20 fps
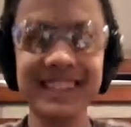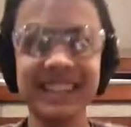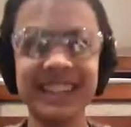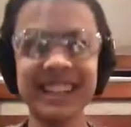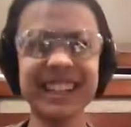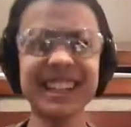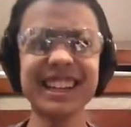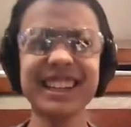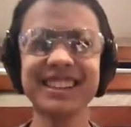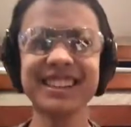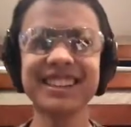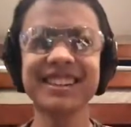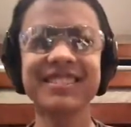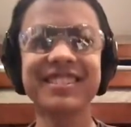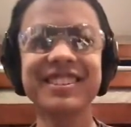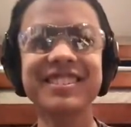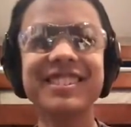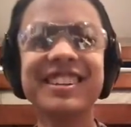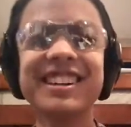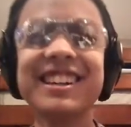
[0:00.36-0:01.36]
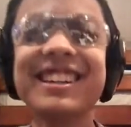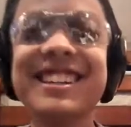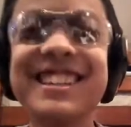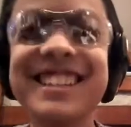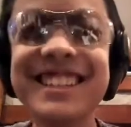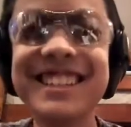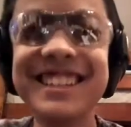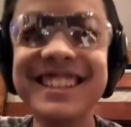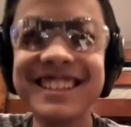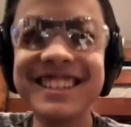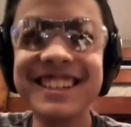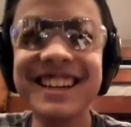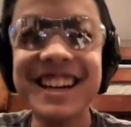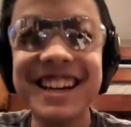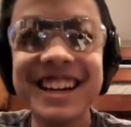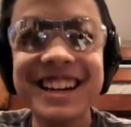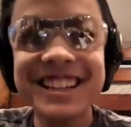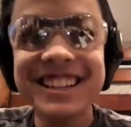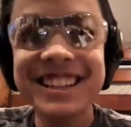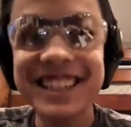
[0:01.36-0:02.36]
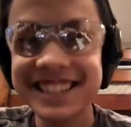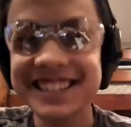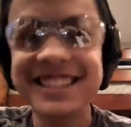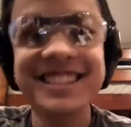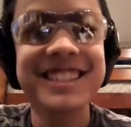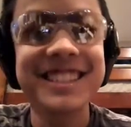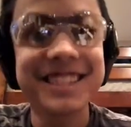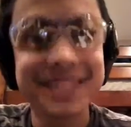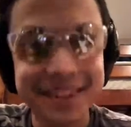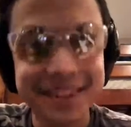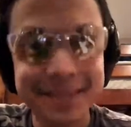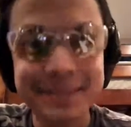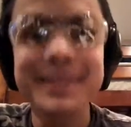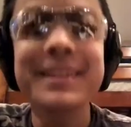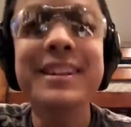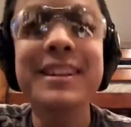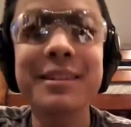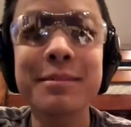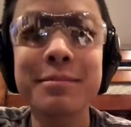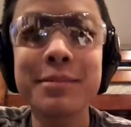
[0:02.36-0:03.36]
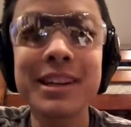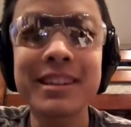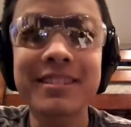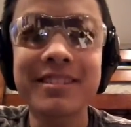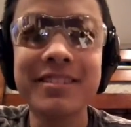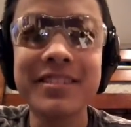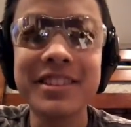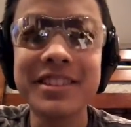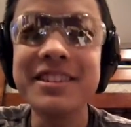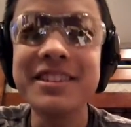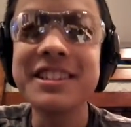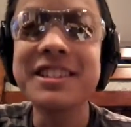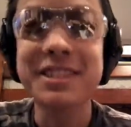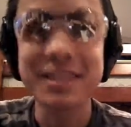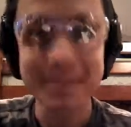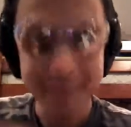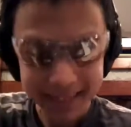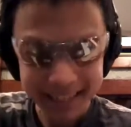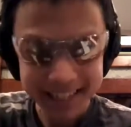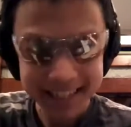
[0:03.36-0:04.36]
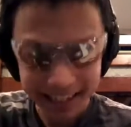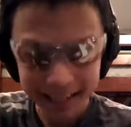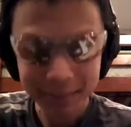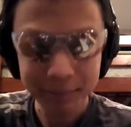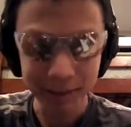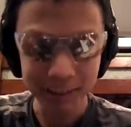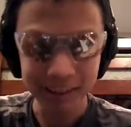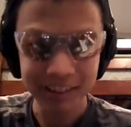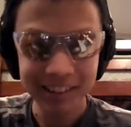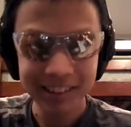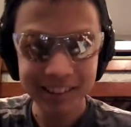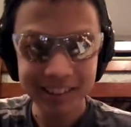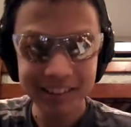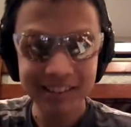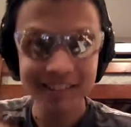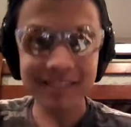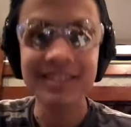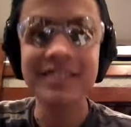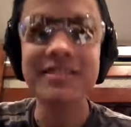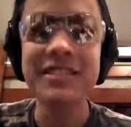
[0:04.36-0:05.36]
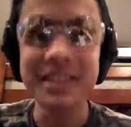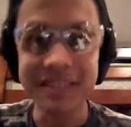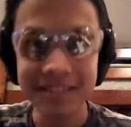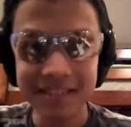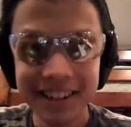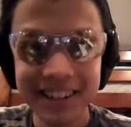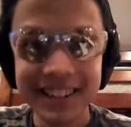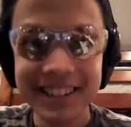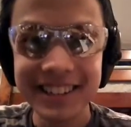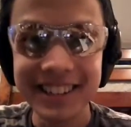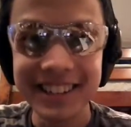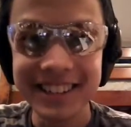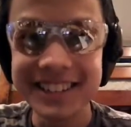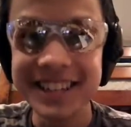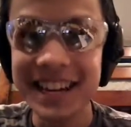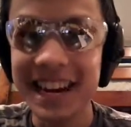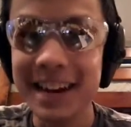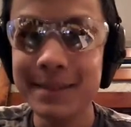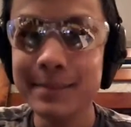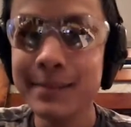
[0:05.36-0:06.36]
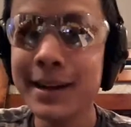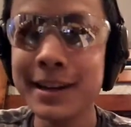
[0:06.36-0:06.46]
Hello everyone, and yes, this is going to be another product review. It's going to be a double review this time.